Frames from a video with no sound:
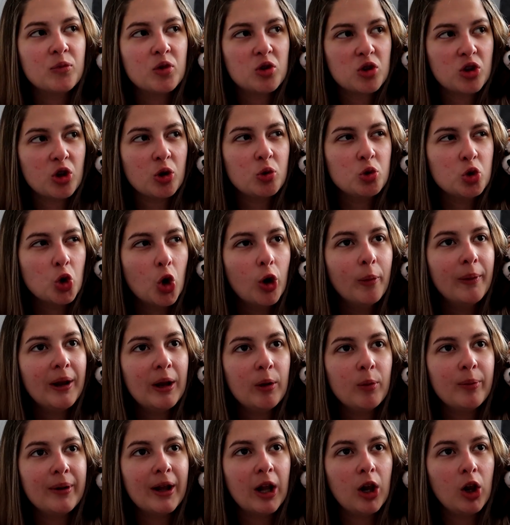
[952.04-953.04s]
So
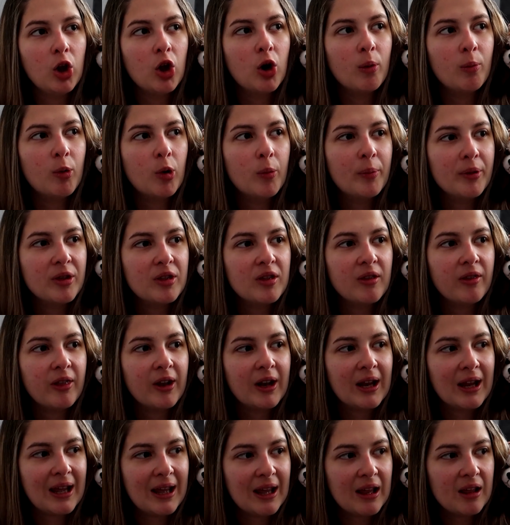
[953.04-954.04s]
normally it would be a lot more busy
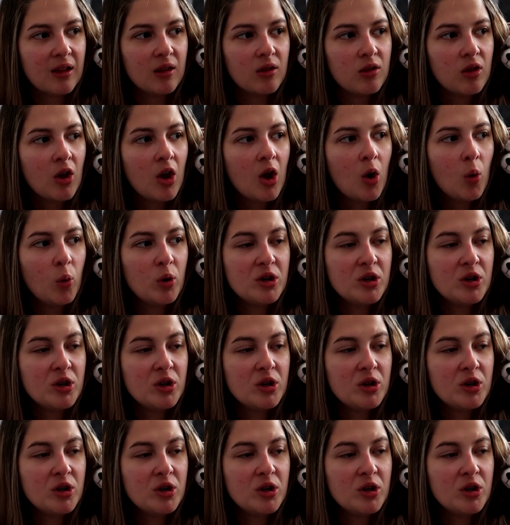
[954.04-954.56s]
than it is.